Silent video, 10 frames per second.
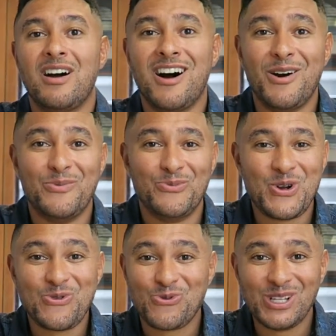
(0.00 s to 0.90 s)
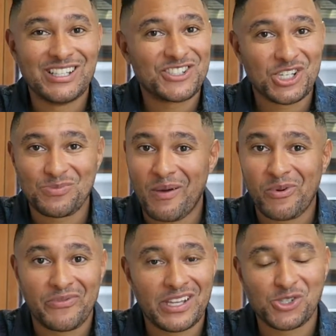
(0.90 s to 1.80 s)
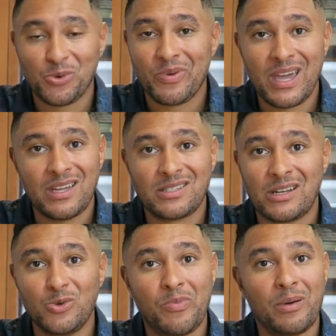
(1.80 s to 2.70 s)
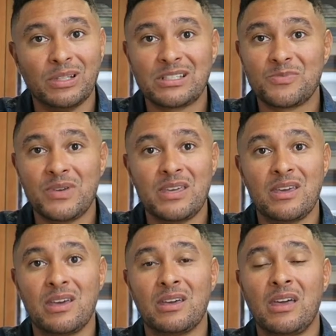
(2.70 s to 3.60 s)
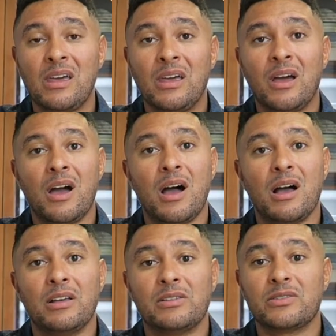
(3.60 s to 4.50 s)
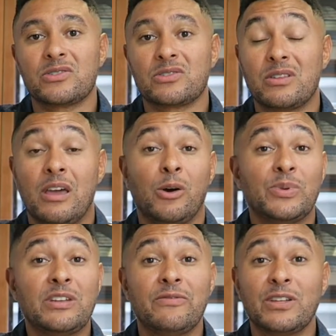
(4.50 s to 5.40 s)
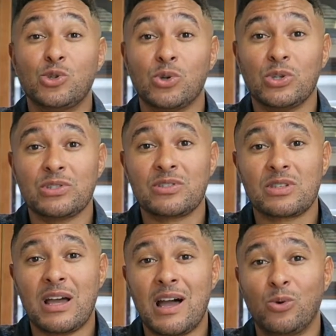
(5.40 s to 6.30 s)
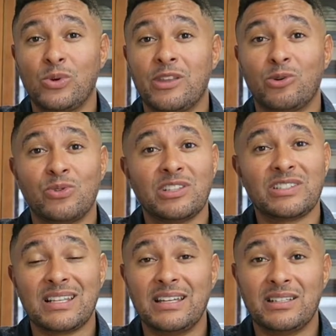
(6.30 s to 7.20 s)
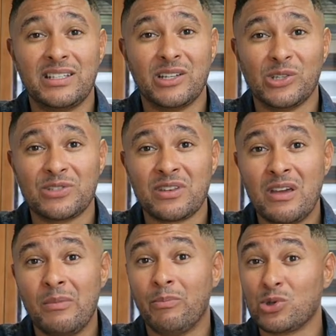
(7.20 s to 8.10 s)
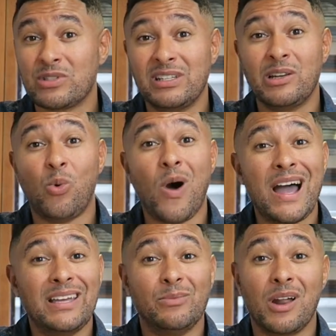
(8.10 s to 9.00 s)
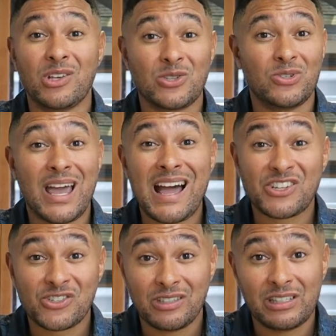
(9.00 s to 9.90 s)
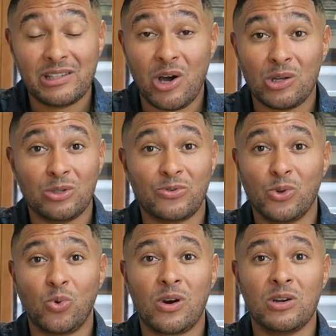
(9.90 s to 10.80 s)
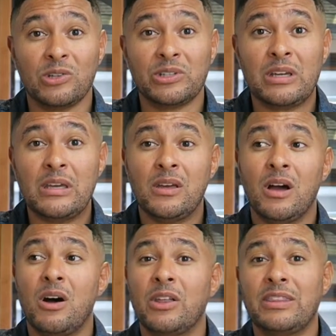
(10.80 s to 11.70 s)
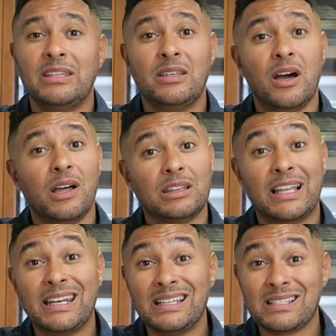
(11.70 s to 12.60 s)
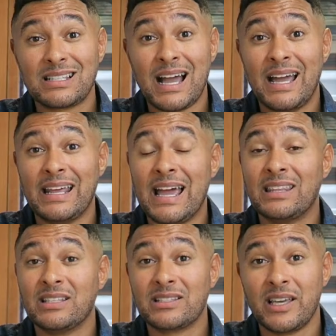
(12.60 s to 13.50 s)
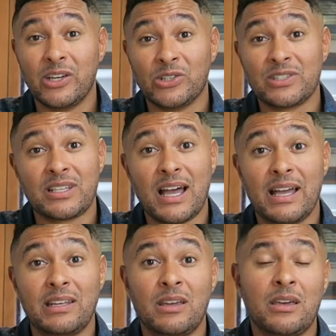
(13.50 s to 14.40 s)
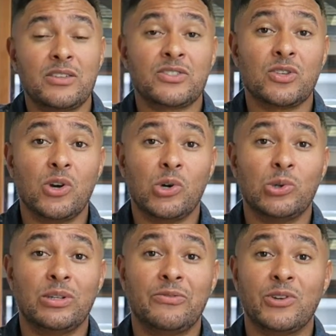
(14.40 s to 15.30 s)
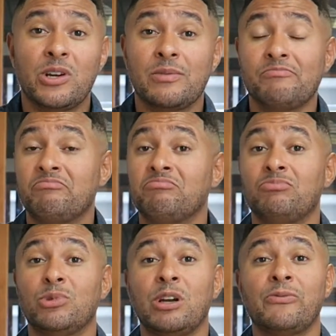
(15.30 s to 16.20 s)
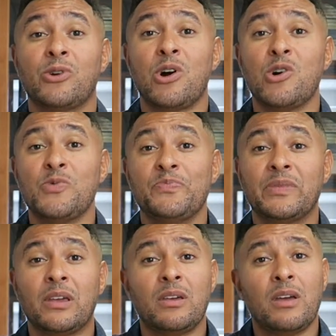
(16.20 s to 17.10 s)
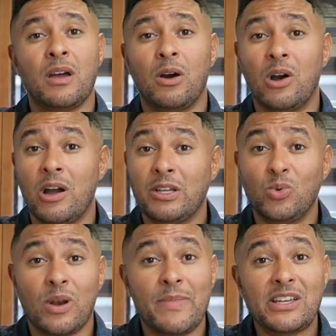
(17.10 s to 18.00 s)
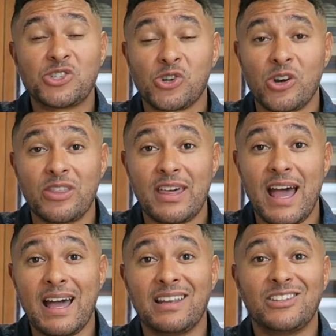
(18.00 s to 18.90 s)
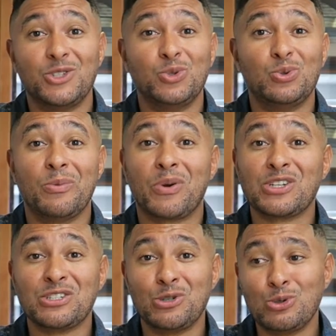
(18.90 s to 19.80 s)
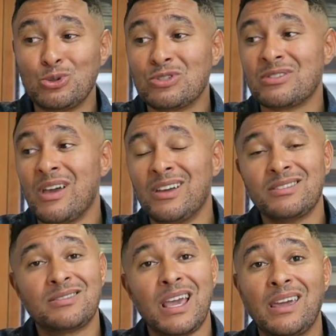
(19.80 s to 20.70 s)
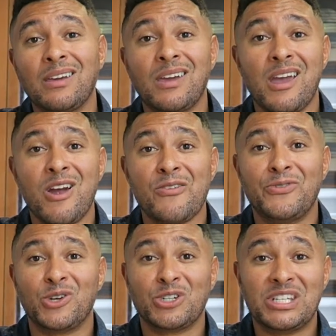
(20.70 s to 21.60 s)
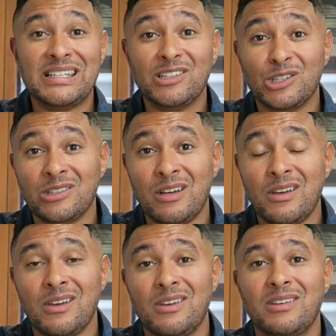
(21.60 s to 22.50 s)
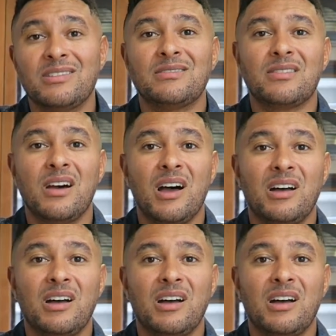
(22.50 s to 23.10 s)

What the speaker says: Really, it's just my professional page. I do public speaking, help individuals with their real estate deals, mostly in Hawaii, but also nationally, all over the world, on the lending side and the sales side. So if you're looking for a home, or you want to make sure that the person who's taking care of your deal is